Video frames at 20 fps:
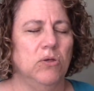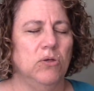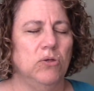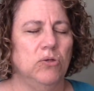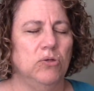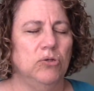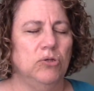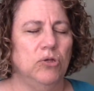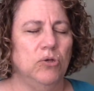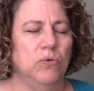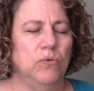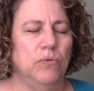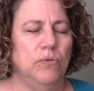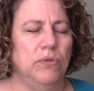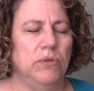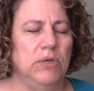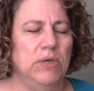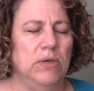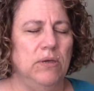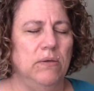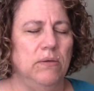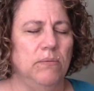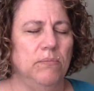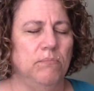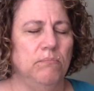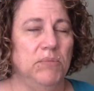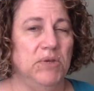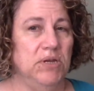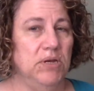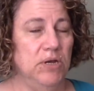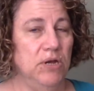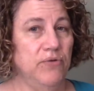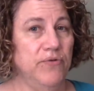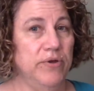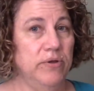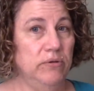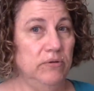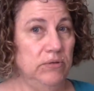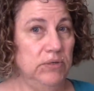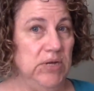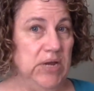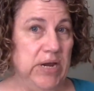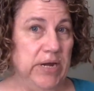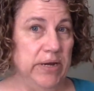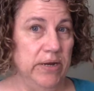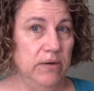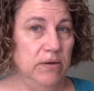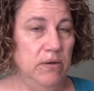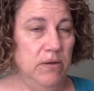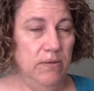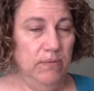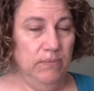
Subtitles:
So the materials needed,